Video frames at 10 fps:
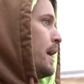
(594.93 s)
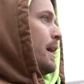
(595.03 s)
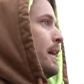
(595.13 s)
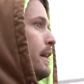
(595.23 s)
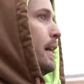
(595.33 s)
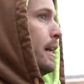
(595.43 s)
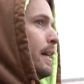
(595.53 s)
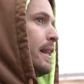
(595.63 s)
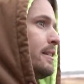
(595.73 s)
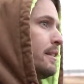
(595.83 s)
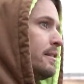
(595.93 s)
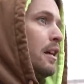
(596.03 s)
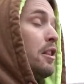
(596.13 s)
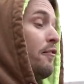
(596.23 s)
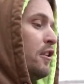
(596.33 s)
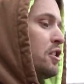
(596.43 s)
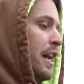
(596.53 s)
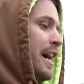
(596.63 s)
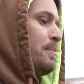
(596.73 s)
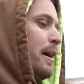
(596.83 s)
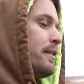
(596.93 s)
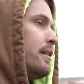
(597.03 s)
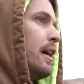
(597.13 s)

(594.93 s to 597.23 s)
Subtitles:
And this is the fishing aspect.